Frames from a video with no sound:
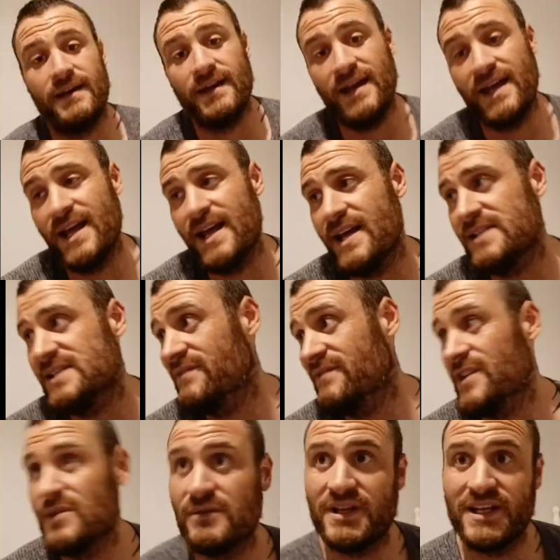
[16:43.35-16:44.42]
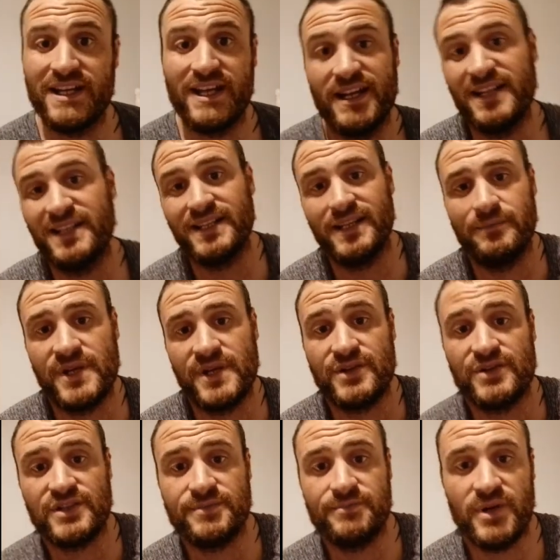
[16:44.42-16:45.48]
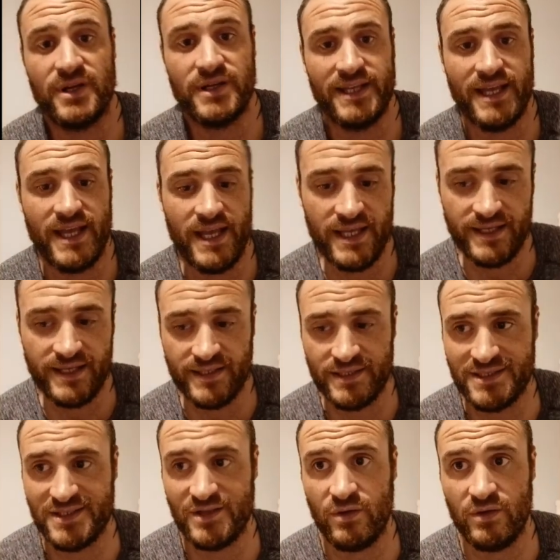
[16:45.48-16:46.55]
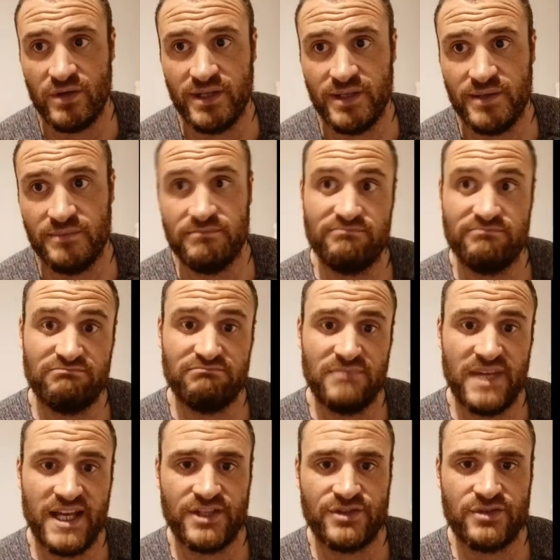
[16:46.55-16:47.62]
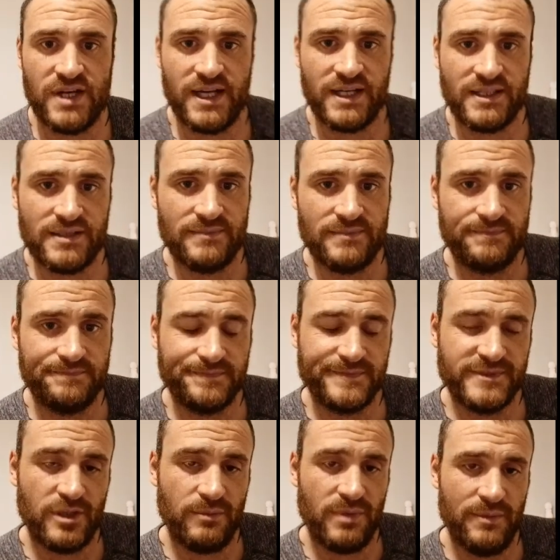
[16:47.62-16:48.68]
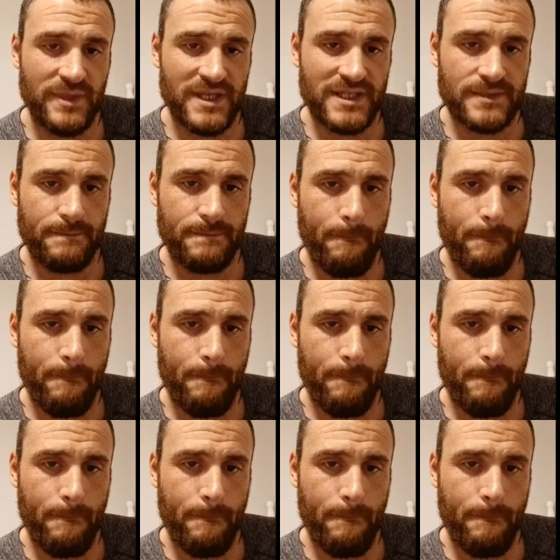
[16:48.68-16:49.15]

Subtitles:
And if you don't like any of them, you can just buy a soy extract supplement.